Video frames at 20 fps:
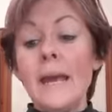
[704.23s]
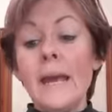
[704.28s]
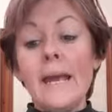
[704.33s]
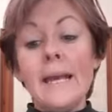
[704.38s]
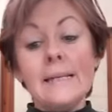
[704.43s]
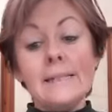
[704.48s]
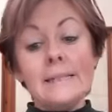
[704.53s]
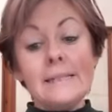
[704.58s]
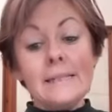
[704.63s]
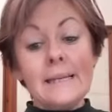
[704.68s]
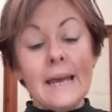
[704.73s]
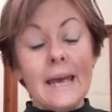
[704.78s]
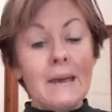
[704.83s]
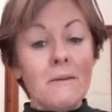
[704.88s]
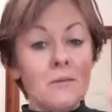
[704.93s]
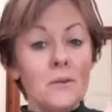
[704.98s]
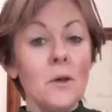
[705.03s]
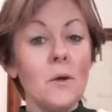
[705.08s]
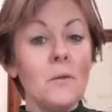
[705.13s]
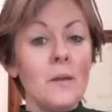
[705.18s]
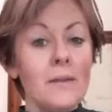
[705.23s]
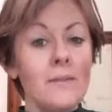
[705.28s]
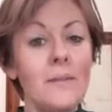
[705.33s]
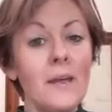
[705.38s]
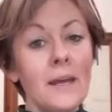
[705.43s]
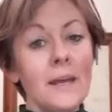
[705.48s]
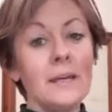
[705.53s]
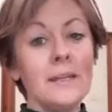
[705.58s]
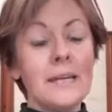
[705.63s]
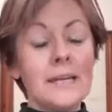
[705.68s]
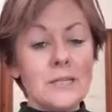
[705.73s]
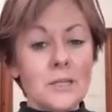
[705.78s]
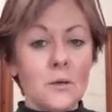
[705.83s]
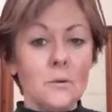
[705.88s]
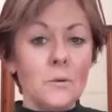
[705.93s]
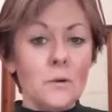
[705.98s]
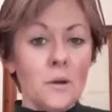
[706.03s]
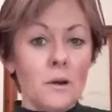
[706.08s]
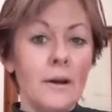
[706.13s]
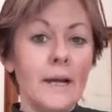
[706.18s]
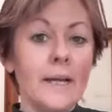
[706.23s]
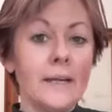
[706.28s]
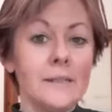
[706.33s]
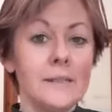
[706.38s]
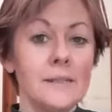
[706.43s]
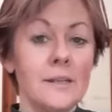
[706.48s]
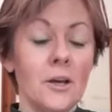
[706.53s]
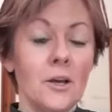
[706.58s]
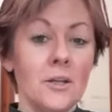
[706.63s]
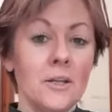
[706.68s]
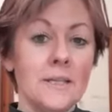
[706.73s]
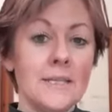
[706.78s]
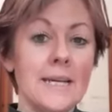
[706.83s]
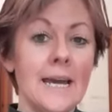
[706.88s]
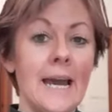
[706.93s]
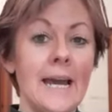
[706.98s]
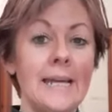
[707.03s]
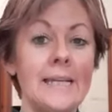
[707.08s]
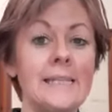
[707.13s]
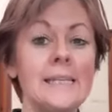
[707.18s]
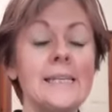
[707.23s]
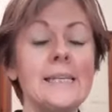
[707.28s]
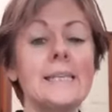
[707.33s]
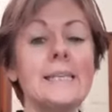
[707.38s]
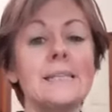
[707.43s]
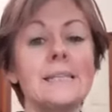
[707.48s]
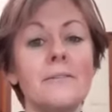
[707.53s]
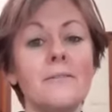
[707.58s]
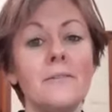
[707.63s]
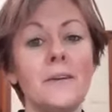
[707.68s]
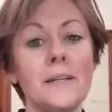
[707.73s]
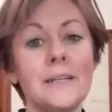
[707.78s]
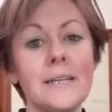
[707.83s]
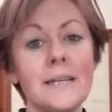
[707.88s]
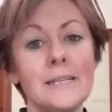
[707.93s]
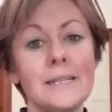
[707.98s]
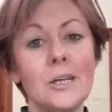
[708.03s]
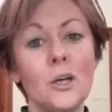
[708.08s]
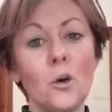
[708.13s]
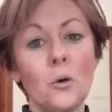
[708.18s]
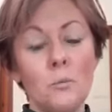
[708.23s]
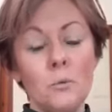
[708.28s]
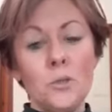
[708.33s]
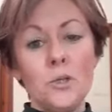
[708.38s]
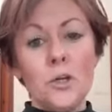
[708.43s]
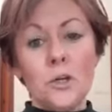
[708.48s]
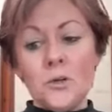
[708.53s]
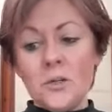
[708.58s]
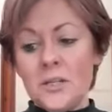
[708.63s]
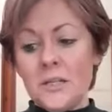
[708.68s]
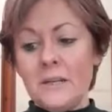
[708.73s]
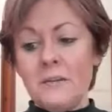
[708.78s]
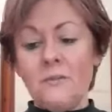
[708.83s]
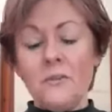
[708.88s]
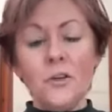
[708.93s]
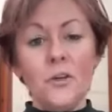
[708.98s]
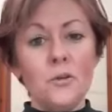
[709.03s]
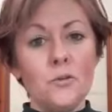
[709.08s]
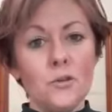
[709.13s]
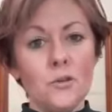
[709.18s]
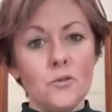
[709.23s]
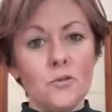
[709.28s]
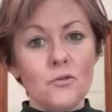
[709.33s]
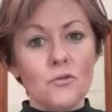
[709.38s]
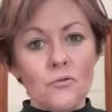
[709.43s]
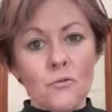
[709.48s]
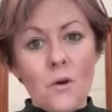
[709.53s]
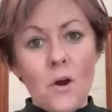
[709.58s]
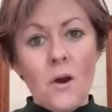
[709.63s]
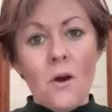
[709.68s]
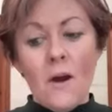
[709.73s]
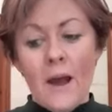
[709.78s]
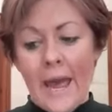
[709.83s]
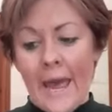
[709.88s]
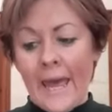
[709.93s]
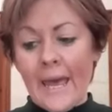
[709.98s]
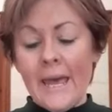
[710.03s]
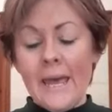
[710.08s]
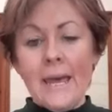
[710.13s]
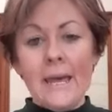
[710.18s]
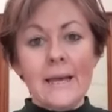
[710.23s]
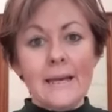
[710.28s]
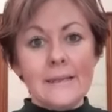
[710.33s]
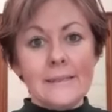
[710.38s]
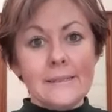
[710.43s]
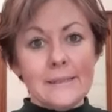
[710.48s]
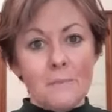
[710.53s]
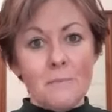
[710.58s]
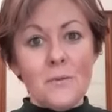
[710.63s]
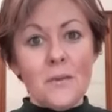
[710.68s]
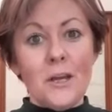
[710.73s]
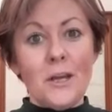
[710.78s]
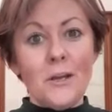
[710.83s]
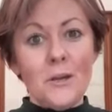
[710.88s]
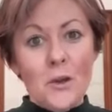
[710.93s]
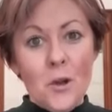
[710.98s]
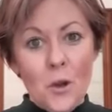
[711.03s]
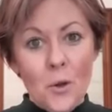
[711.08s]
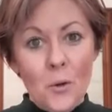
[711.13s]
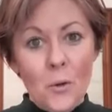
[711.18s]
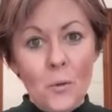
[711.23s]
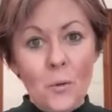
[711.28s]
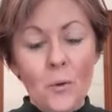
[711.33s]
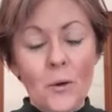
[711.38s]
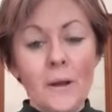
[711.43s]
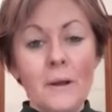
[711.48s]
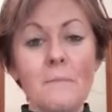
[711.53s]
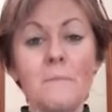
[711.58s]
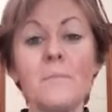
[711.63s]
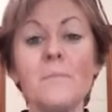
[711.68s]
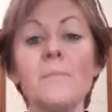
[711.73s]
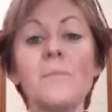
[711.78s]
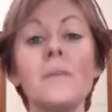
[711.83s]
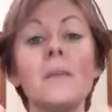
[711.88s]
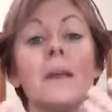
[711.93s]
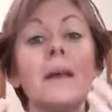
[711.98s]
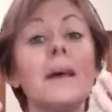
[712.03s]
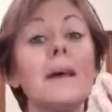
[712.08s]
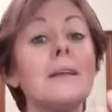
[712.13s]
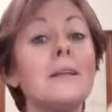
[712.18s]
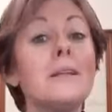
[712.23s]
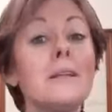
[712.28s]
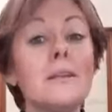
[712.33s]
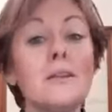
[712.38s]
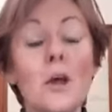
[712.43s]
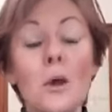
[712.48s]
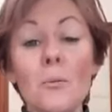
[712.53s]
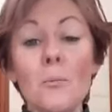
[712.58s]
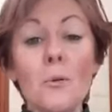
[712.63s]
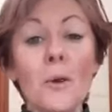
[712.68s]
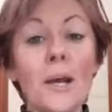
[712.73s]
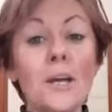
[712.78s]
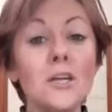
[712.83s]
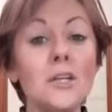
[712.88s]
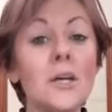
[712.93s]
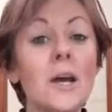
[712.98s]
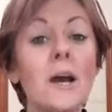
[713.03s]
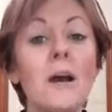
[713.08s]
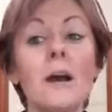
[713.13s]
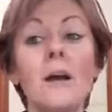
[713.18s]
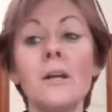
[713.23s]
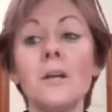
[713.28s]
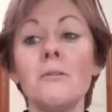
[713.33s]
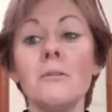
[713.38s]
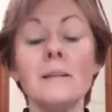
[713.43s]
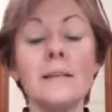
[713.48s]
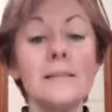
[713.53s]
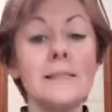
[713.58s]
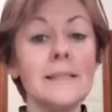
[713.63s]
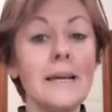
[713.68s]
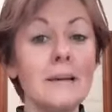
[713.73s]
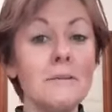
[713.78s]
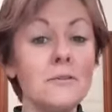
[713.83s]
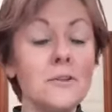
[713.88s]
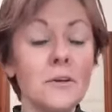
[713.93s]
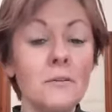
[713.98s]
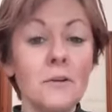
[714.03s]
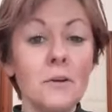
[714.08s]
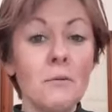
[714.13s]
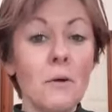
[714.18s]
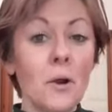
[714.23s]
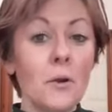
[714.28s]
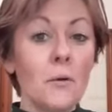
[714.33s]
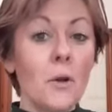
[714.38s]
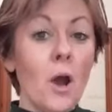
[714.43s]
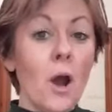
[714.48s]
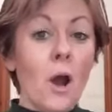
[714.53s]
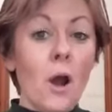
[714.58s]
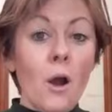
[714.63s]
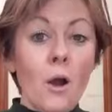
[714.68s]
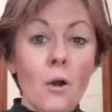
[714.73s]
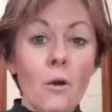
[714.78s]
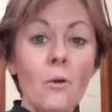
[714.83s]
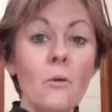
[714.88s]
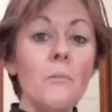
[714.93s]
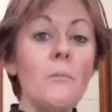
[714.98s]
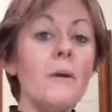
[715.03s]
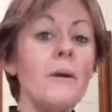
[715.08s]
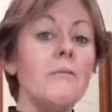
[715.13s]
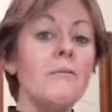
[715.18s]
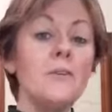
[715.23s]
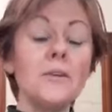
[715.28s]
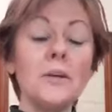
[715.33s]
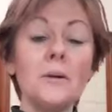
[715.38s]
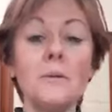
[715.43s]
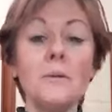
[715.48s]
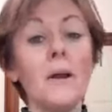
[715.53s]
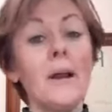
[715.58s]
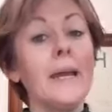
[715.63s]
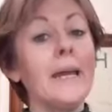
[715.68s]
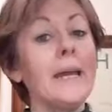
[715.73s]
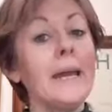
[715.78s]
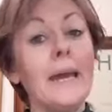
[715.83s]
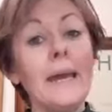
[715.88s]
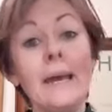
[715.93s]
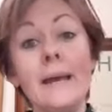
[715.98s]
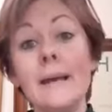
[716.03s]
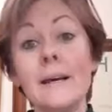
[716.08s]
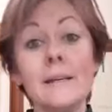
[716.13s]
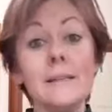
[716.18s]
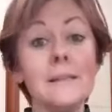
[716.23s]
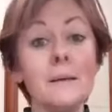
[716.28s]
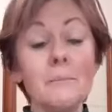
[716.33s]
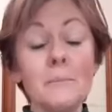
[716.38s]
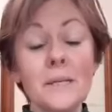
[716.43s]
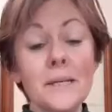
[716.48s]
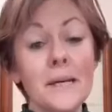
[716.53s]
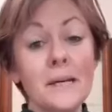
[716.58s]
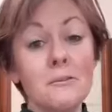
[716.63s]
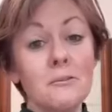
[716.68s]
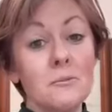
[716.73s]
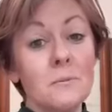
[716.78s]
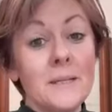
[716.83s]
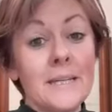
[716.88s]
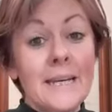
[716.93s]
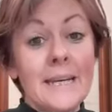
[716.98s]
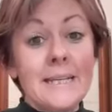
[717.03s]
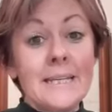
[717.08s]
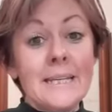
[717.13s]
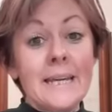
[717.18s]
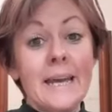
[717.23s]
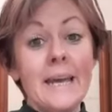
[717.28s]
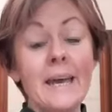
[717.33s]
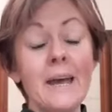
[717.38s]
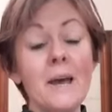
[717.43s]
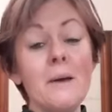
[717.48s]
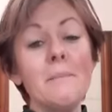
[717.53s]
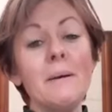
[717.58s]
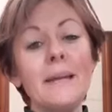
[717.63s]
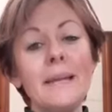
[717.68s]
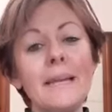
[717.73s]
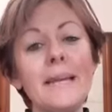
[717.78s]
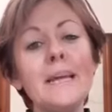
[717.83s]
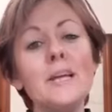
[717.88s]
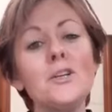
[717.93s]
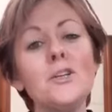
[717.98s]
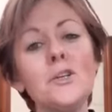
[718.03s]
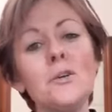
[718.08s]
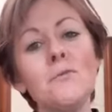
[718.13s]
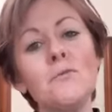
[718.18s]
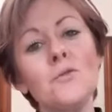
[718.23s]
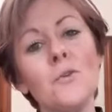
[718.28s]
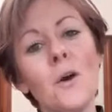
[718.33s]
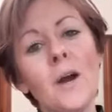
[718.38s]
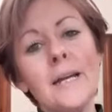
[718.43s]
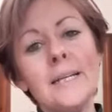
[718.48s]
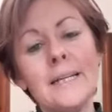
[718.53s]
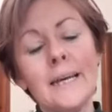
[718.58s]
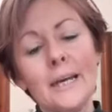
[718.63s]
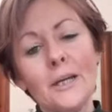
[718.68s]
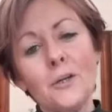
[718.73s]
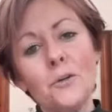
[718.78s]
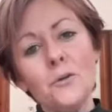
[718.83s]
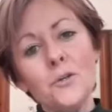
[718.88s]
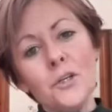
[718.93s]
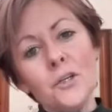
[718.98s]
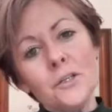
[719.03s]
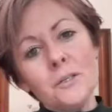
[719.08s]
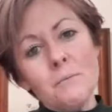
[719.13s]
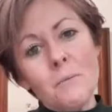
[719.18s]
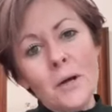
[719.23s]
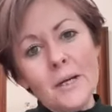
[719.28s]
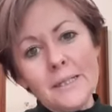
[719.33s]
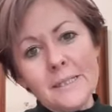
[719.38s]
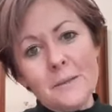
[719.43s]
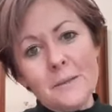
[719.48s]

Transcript: is even though they think they don't like a certain taste, this is a fantastic opportunity for you to try something new. No pressure, you're in the safety of your own home. If you don't like it, somebody else would eat it, but at least you've tried it, and you just might